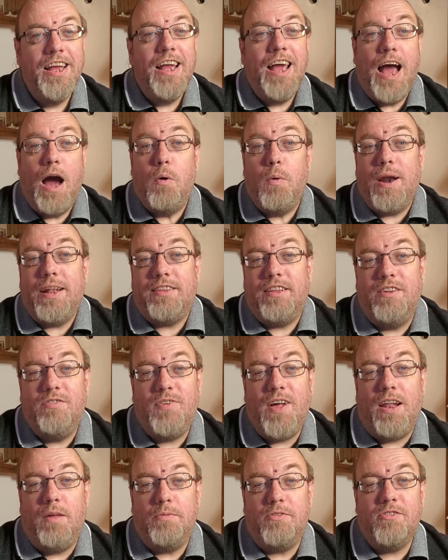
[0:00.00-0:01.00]
I wanted to
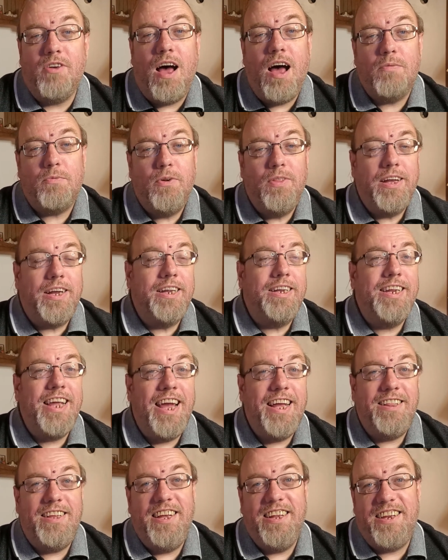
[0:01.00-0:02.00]
develop software that could
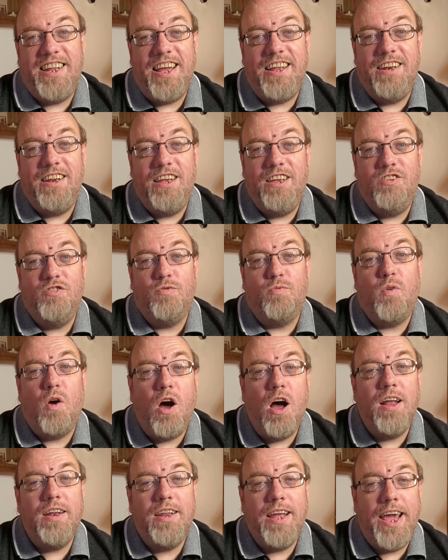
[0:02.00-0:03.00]
take the attendees'
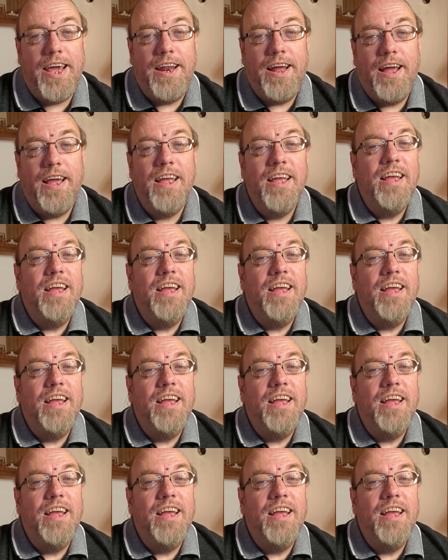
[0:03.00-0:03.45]
raw data